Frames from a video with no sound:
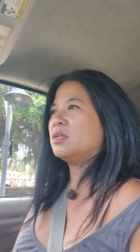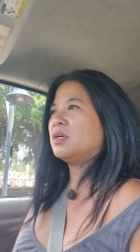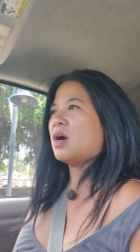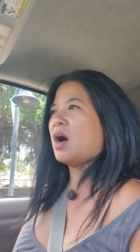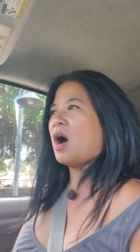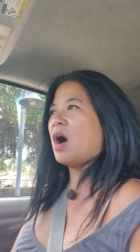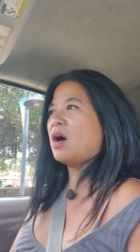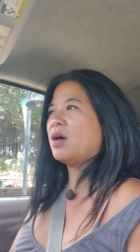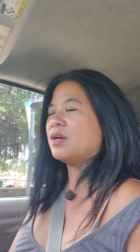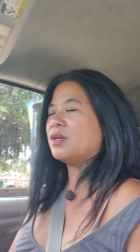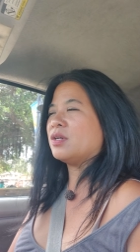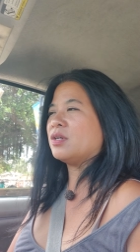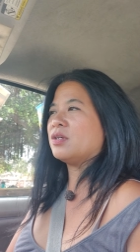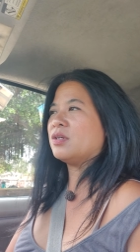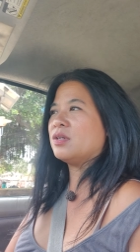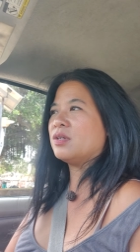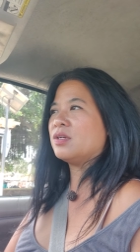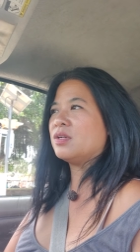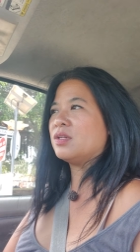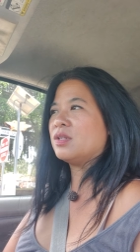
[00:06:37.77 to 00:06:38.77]

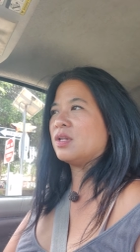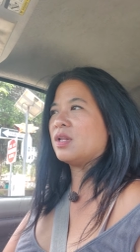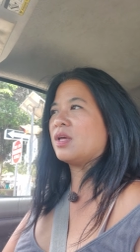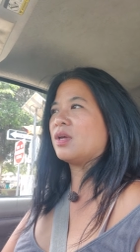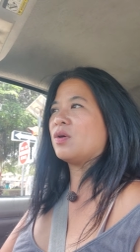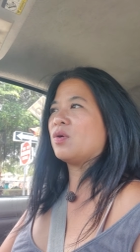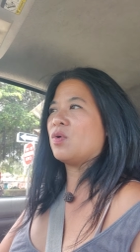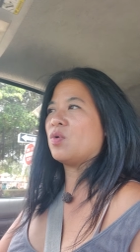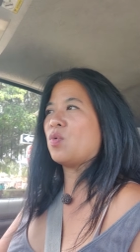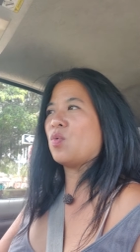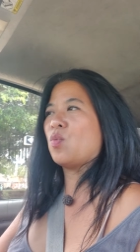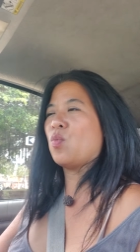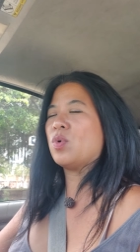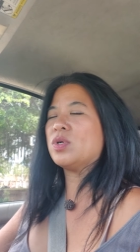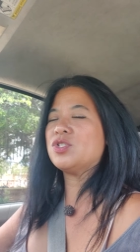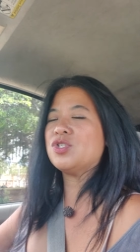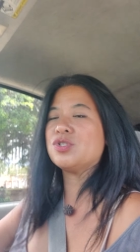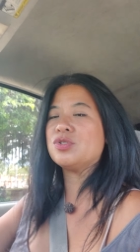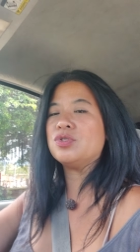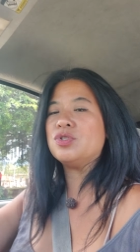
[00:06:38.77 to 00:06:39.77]
honor like
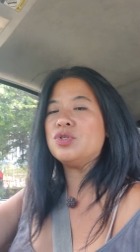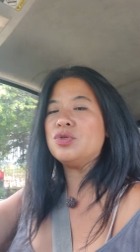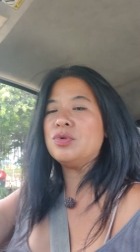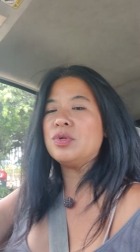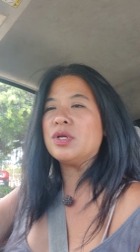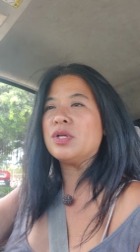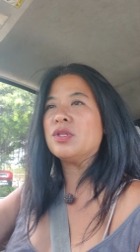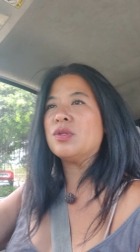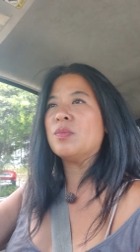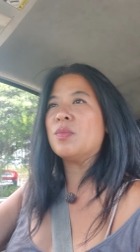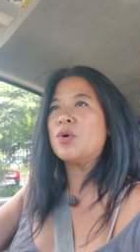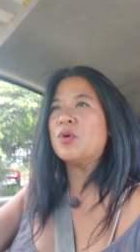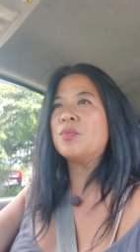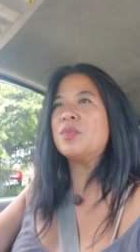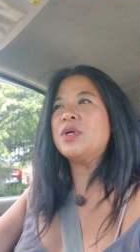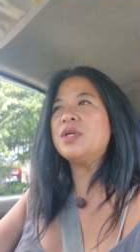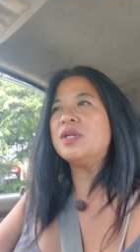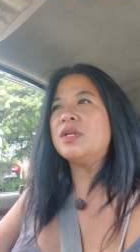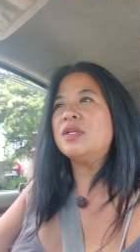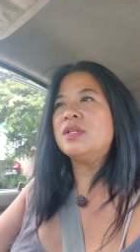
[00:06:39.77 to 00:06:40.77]
what you're doing in the
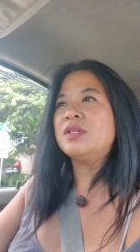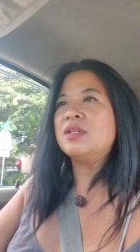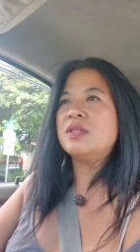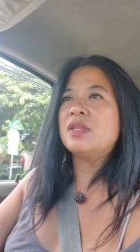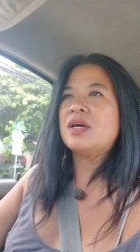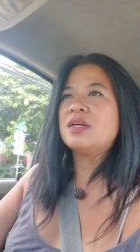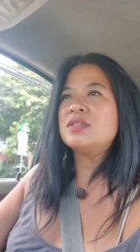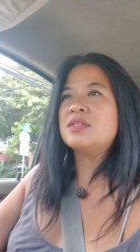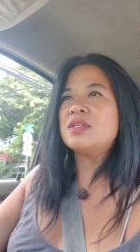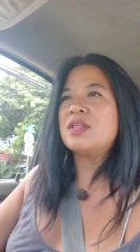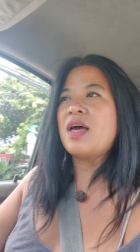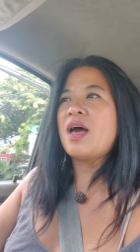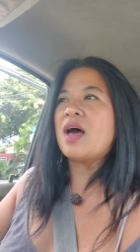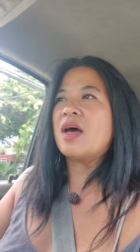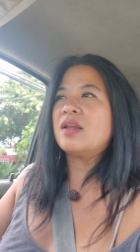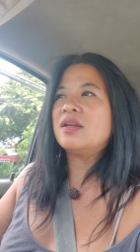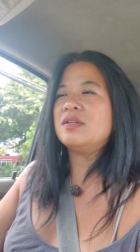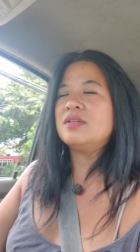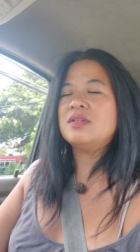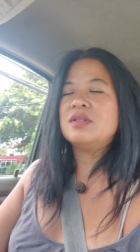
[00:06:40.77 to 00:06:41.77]
moment, and that's that.
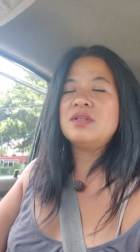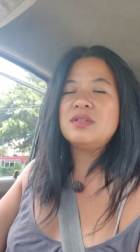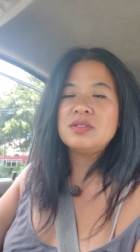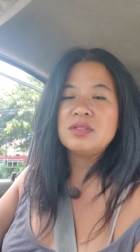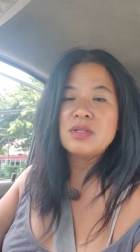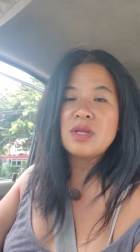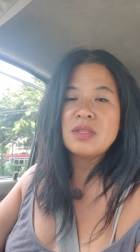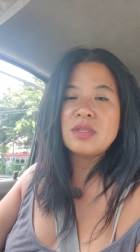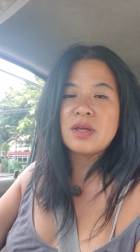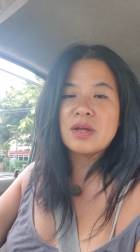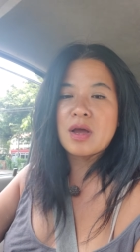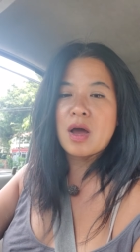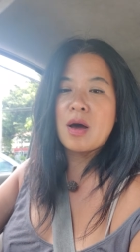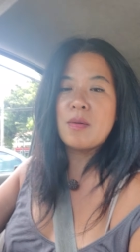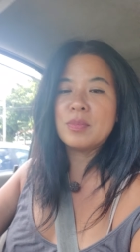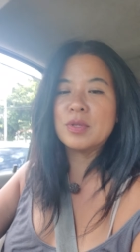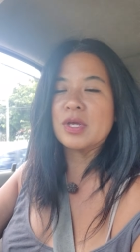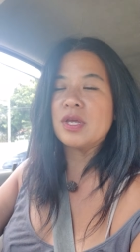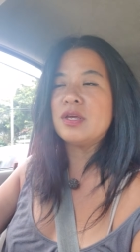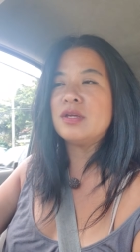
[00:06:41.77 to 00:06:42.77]
It's not that
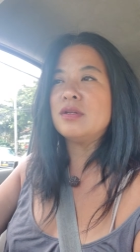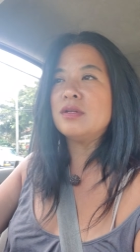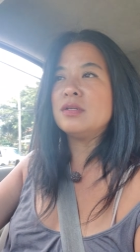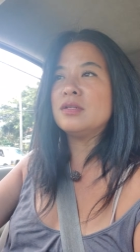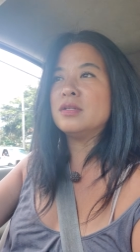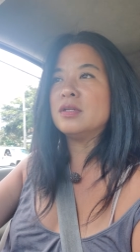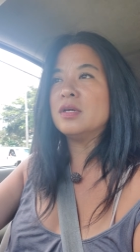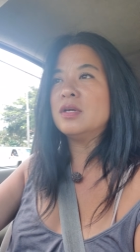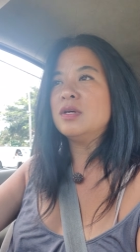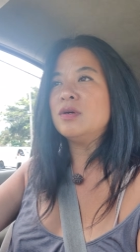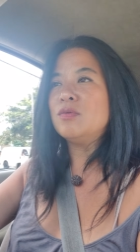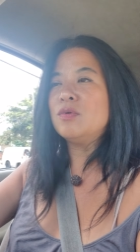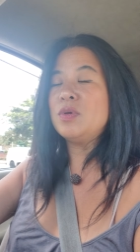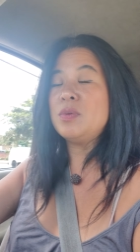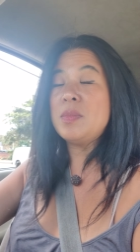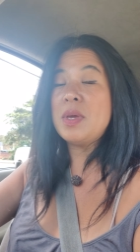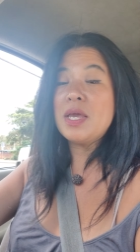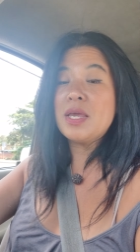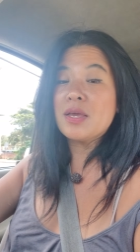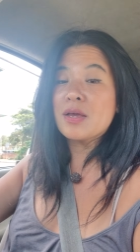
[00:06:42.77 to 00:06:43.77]
complicated. We
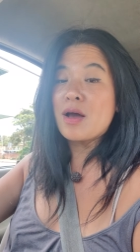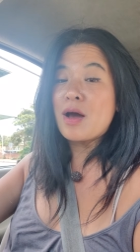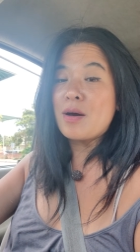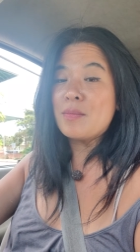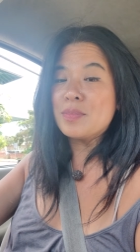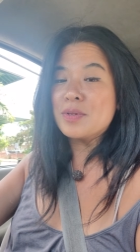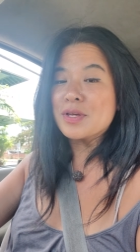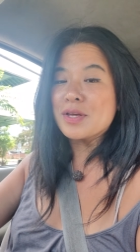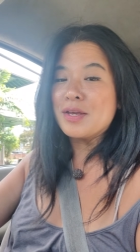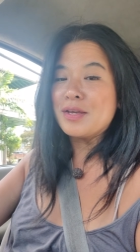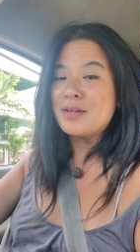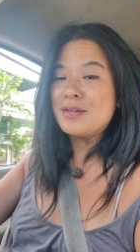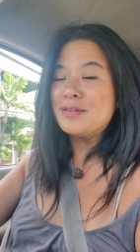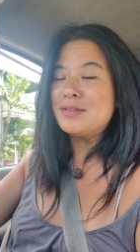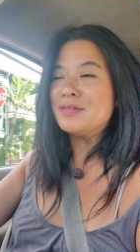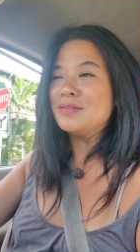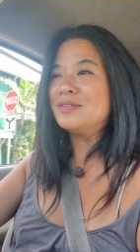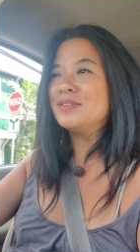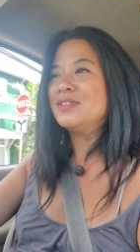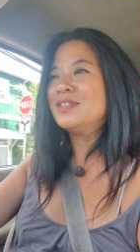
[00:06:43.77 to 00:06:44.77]
make it complicated.
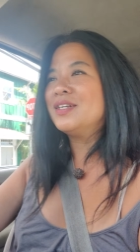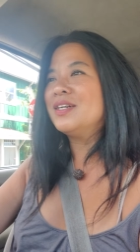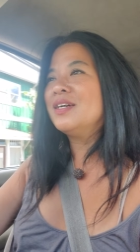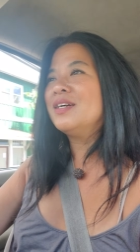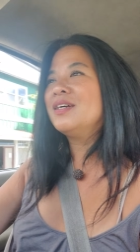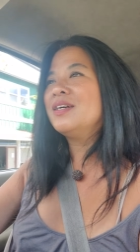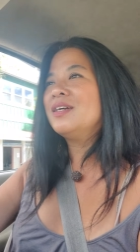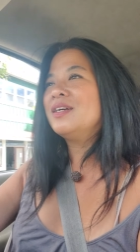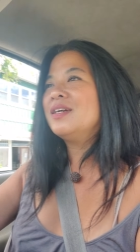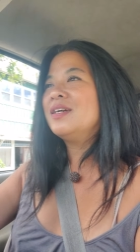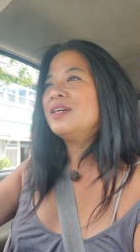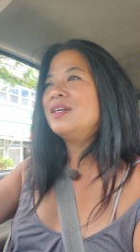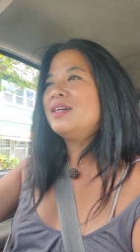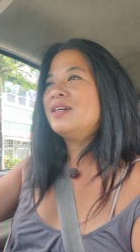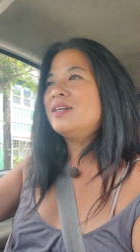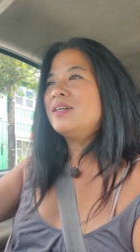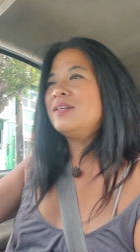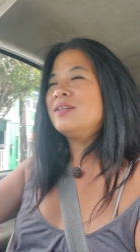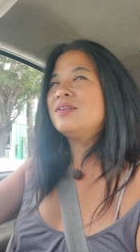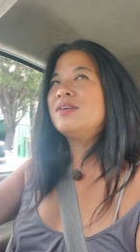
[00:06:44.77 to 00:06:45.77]

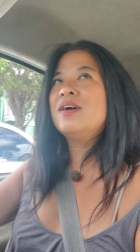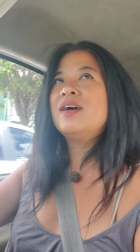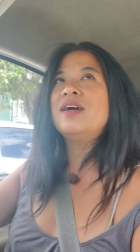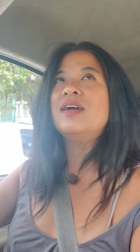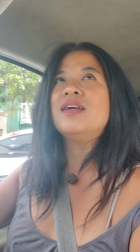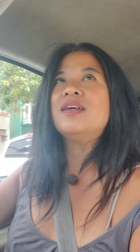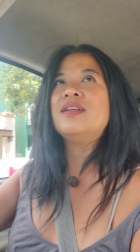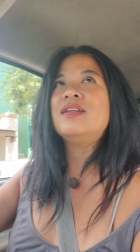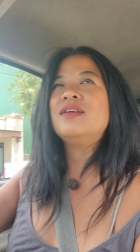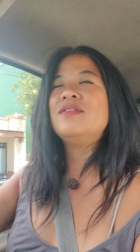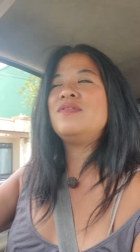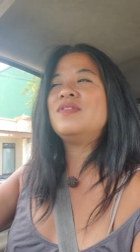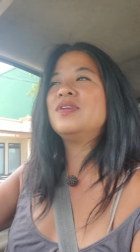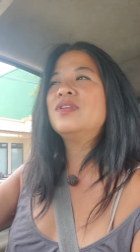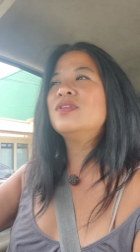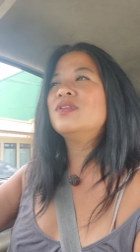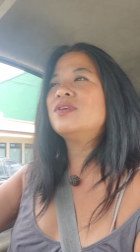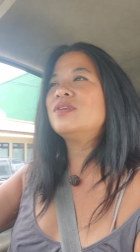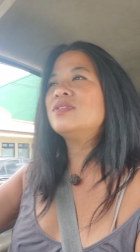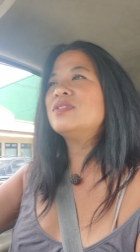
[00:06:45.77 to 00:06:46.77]
All right, if you
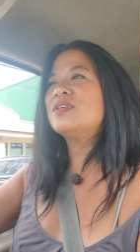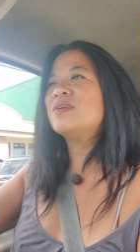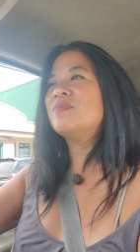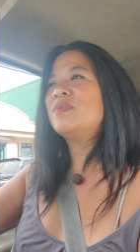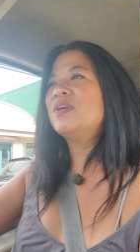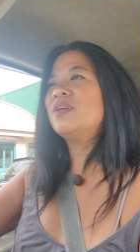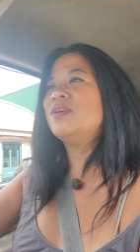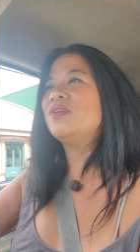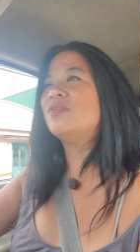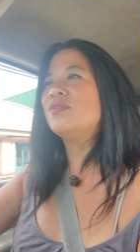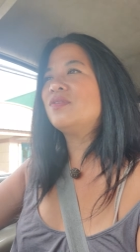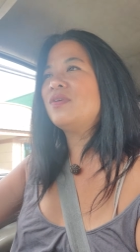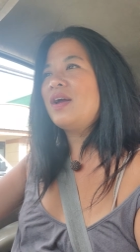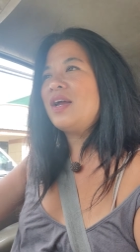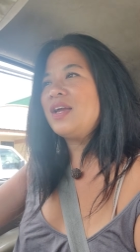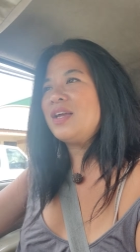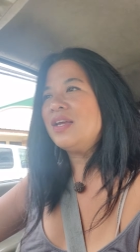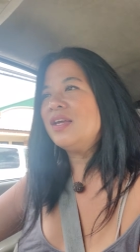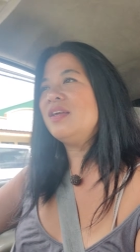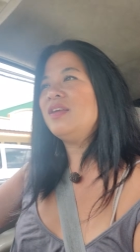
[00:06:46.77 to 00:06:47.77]
learned something,
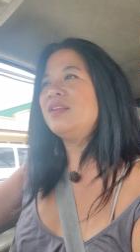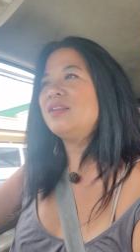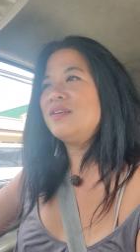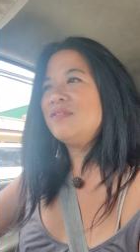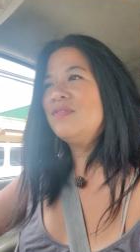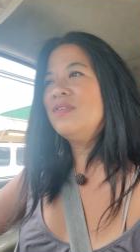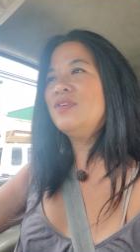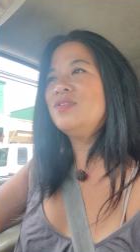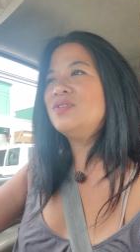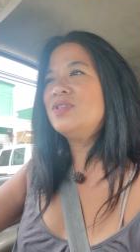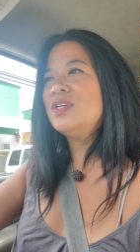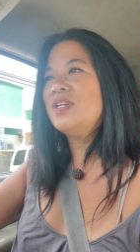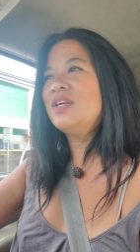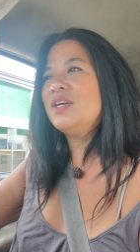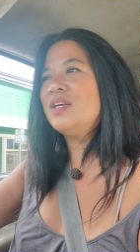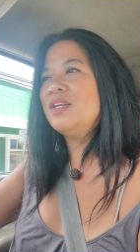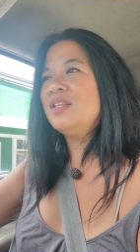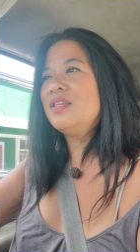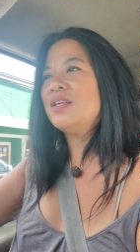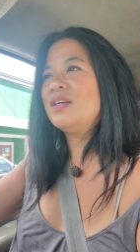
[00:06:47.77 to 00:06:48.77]
great. If you
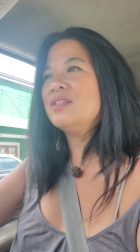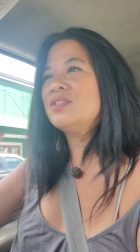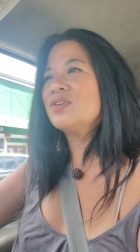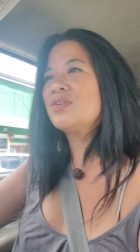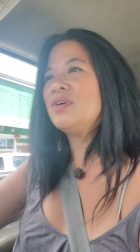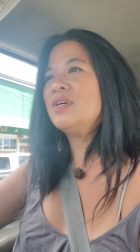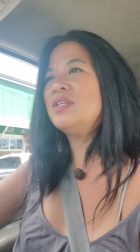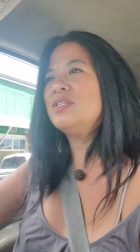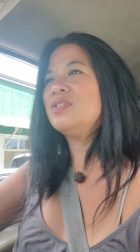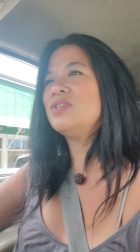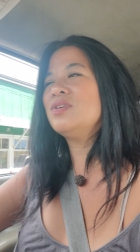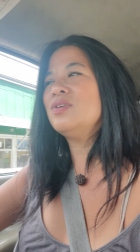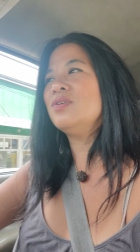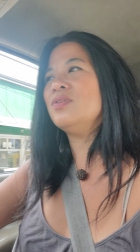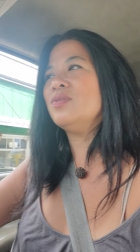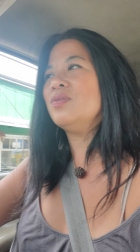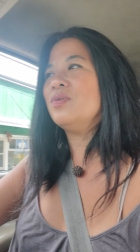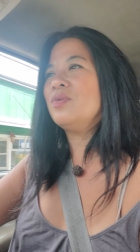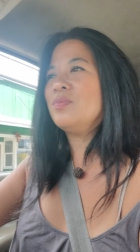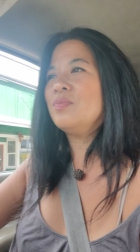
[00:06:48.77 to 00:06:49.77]
didn't, that's great too.
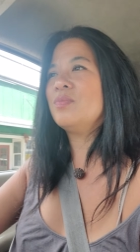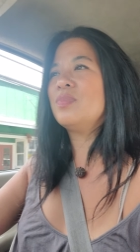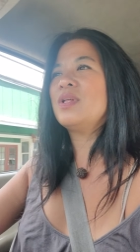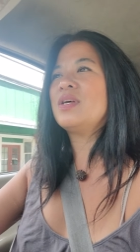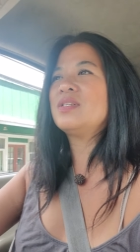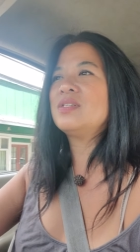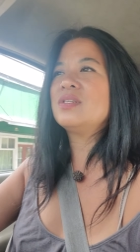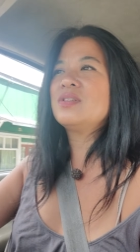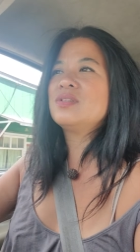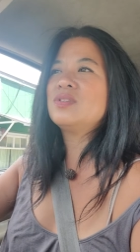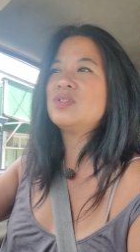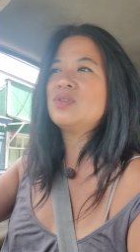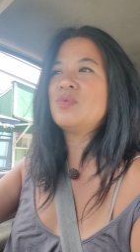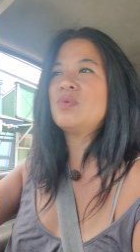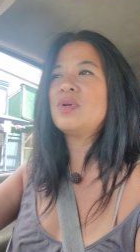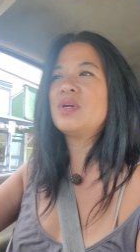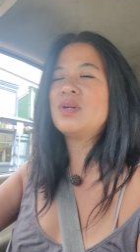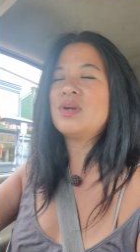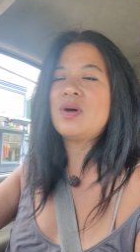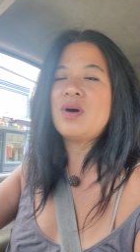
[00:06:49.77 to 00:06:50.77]
Blessings to
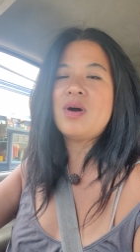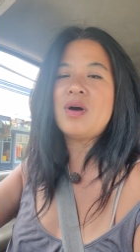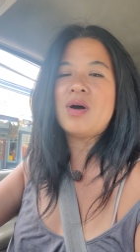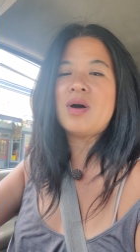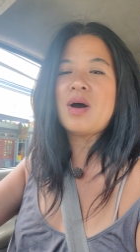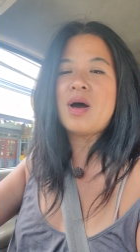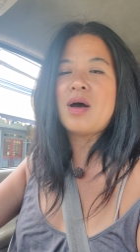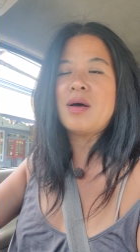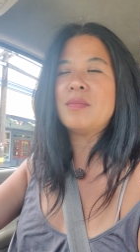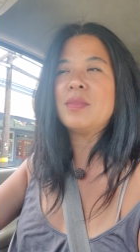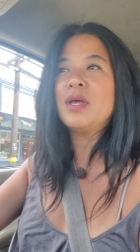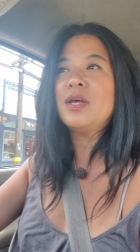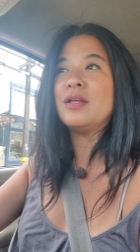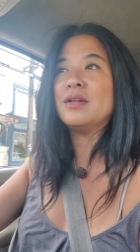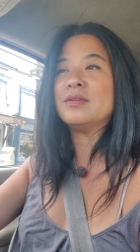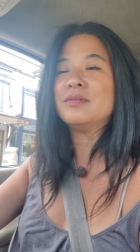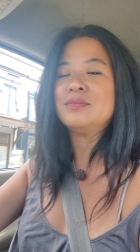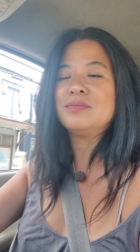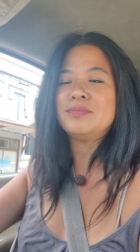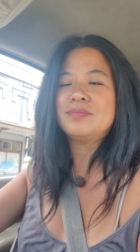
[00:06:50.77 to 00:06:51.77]
one and all.
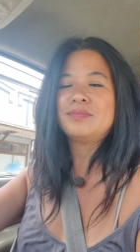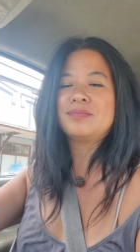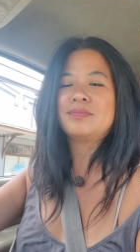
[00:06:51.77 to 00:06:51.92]
Amen.